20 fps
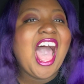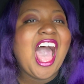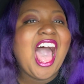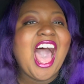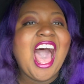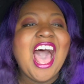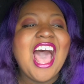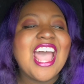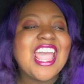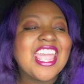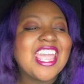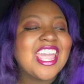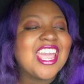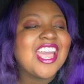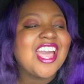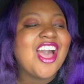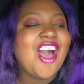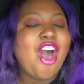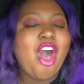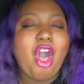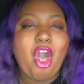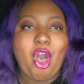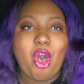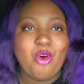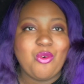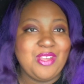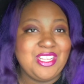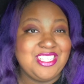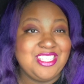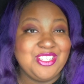I
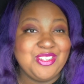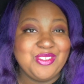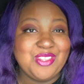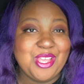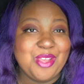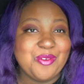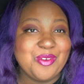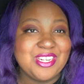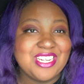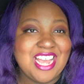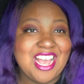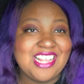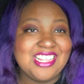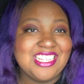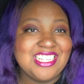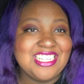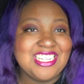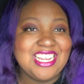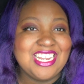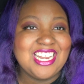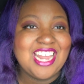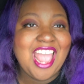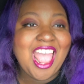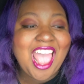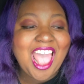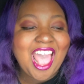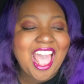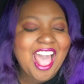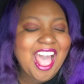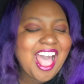always knew they were talented.
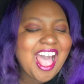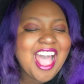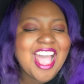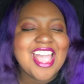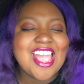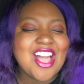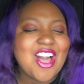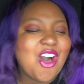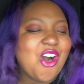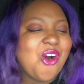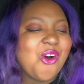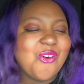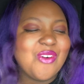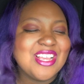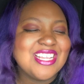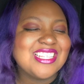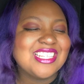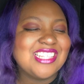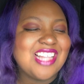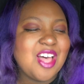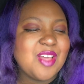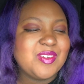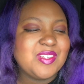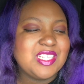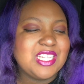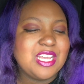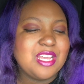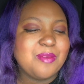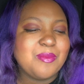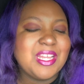I always loved
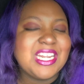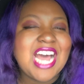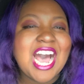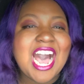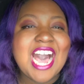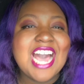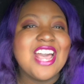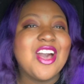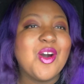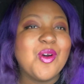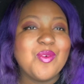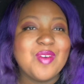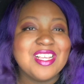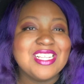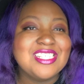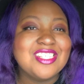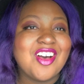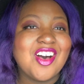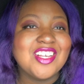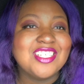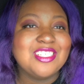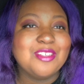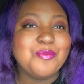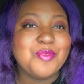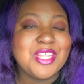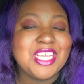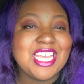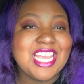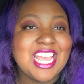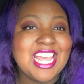them, and I always saw
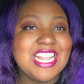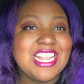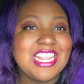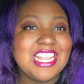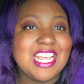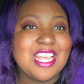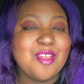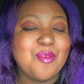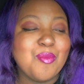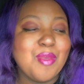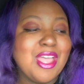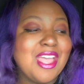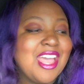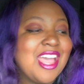something in them.